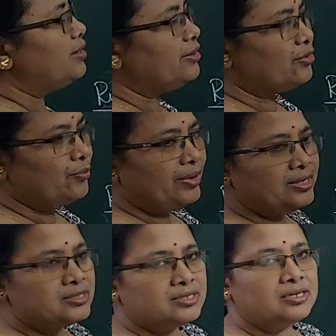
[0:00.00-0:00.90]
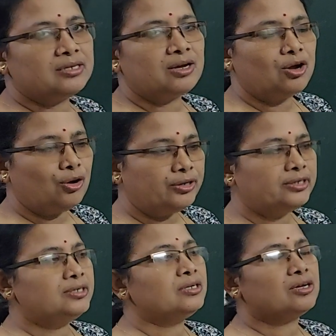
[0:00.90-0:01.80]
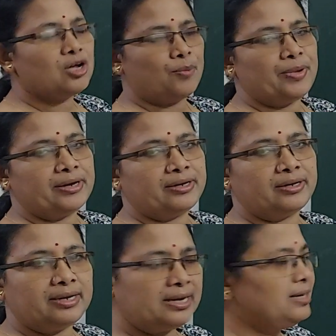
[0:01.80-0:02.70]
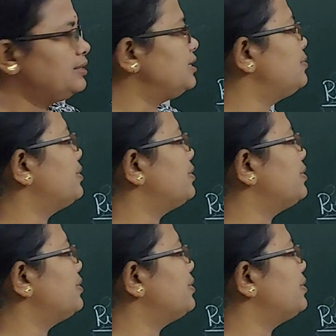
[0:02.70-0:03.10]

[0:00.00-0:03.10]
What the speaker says: request, order, command, anything